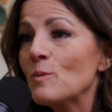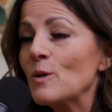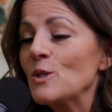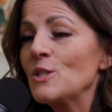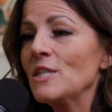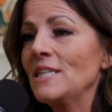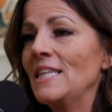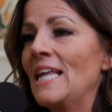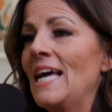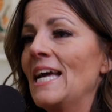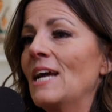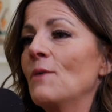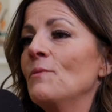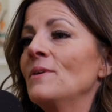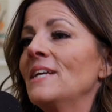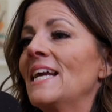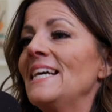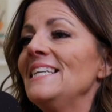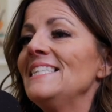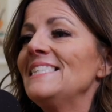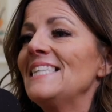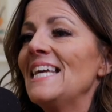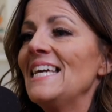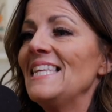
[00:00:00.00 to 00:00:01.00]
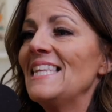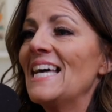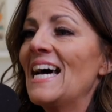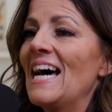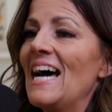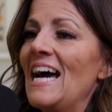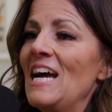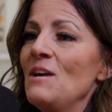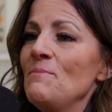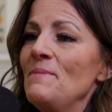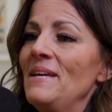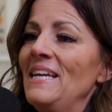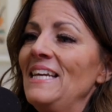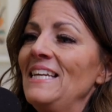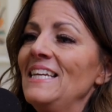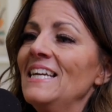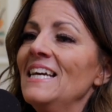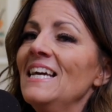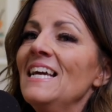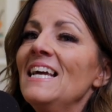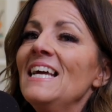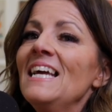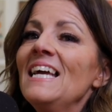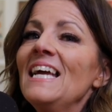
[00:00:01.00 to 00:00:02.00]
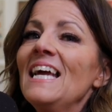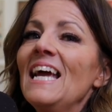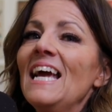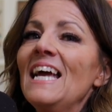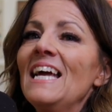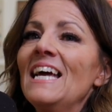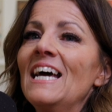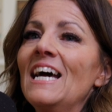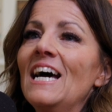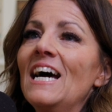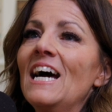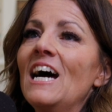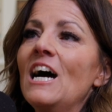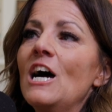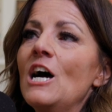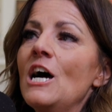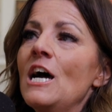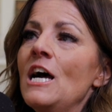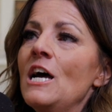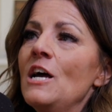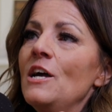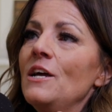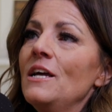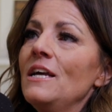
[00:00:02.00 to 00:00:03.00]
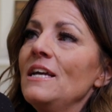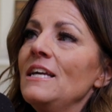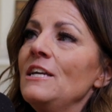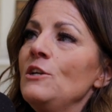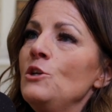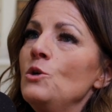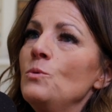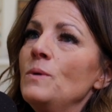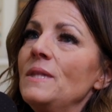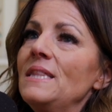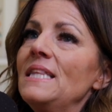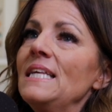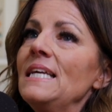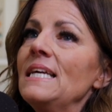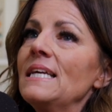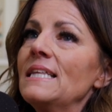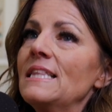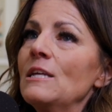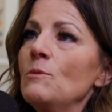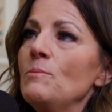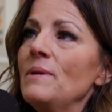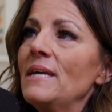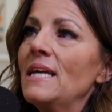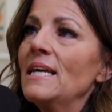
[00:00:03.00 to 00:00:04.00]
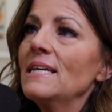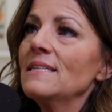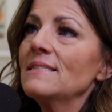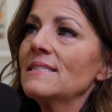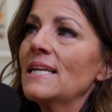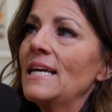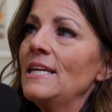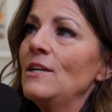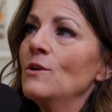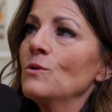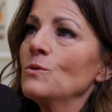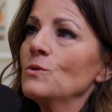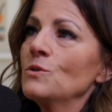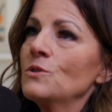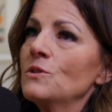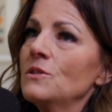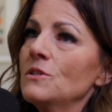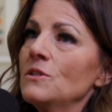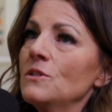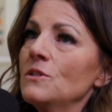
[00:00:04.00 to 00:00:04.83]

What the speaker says: person. Like, when I say that, I mean, you would think that because I don't